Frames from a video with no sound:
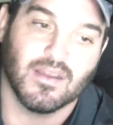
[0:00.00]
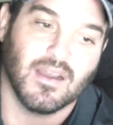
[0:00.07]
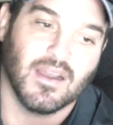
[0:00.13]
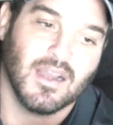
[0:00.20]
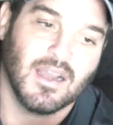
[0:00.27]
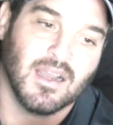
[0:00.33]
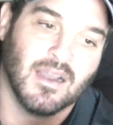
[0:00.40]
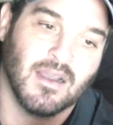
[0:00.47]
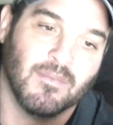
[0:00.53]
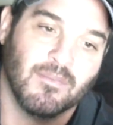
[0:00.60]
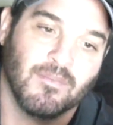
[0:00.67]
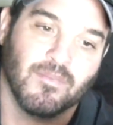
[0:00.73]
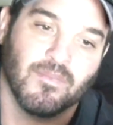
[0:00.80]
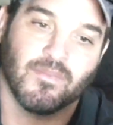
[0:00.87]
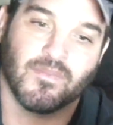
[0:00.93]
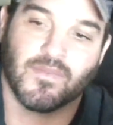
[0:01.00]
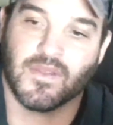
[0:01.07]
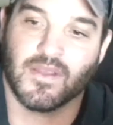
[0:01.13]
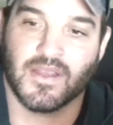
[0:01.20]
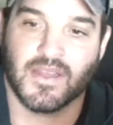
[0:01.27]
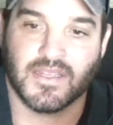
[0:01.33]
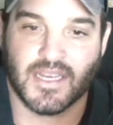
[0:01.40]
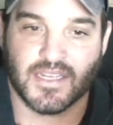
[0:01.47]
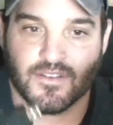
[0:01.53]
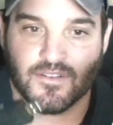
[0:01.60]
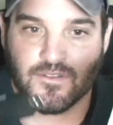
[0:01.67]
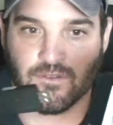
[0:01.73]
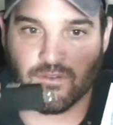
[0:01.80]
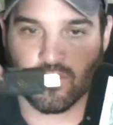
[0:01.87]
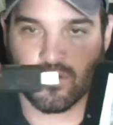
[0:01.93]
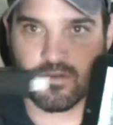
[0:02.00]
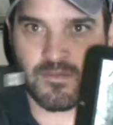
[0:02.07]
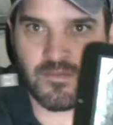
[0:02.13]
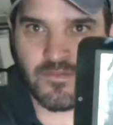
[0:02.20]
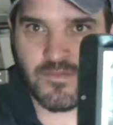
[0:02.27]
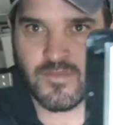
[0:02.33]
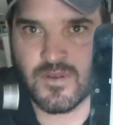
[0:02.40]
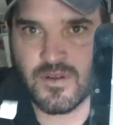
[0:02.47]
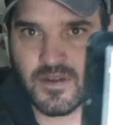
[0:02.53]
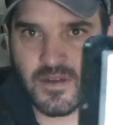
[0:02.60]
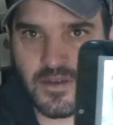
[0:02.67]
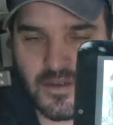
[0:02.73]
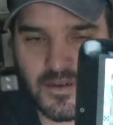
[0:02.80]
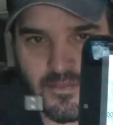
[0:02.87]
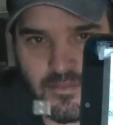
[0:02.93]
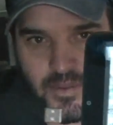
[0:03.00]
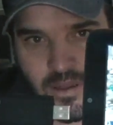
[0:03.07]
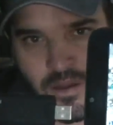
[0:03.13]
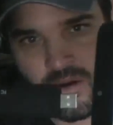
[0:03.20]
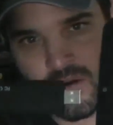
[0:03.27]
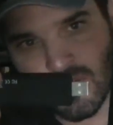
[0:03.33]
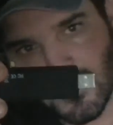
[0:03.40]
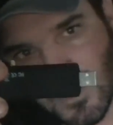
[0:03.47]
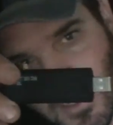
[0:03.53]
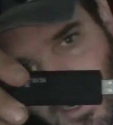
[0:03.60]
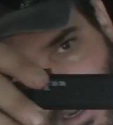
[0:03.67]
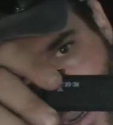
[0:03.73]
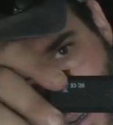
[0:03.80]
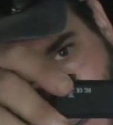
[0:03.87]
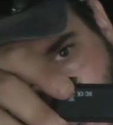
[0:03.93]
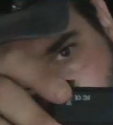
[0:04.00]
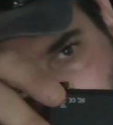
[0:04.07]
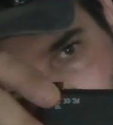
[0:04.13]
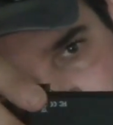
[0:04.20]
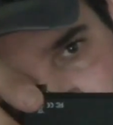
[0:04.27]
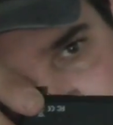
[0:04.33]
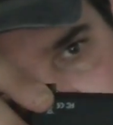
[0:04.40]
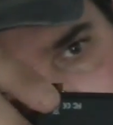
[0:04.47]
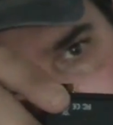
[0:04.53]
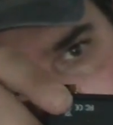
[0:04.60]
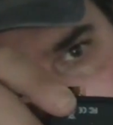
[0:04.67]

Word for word: um, is it has a full blown uh, USB